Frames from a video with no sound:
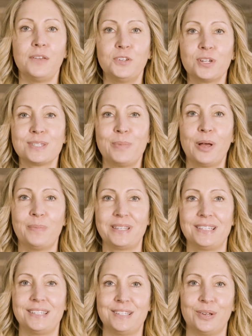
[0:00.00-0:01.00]
If you're a small
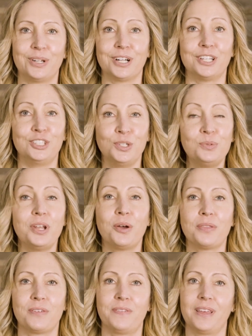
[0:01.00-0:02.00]
business owner, you
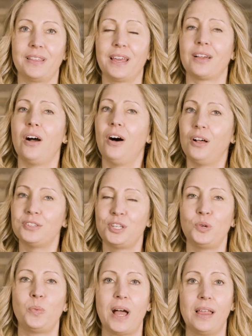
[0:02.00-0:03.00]
know the feeling all
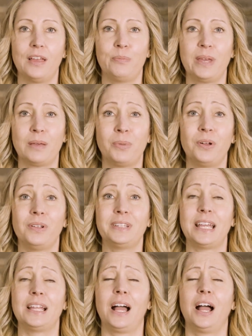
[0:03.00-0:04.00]
too well of being
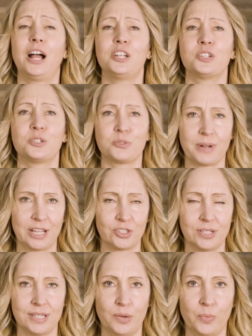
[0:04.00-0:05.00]
pulled in 100
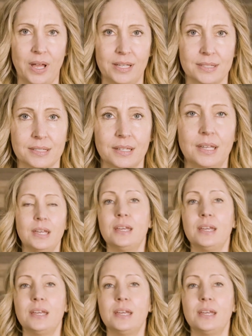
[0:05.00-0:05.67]
directions at once.